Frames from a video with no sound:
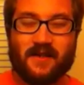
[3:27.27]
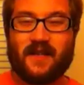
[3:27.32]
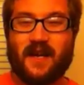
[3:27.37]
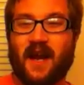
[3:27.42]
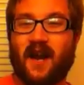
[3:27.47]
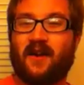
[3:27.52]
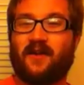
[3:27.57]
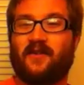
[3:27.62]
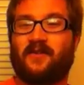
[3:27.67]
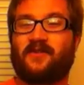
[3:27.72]

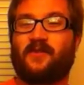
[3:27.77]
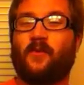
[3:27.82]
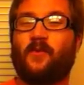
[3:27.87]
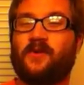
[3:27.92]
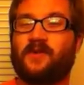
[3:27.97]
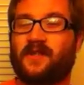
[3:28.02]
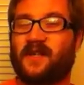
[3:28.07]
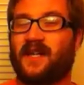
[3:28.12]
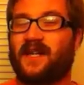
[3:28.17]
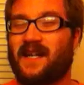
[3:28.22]
character is
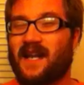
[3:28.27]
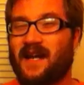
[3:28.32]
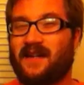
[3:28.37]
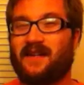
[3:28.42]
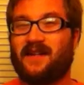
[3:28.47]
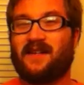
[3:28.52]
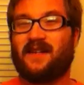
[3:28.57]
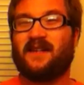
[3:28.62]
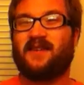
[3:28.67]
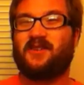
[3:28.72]
always
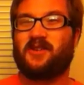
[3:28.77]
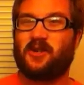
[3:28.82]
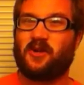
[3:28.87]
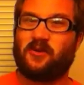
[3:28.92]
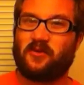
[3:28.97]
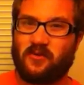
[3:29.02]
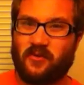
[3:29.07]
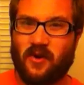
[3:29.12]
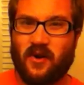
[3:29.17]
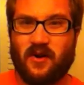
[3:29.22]
connected to
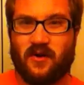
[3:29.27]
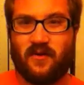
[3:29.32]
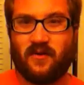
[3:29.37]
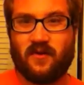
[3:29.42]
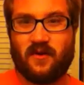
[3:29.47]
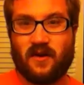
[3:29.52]
children.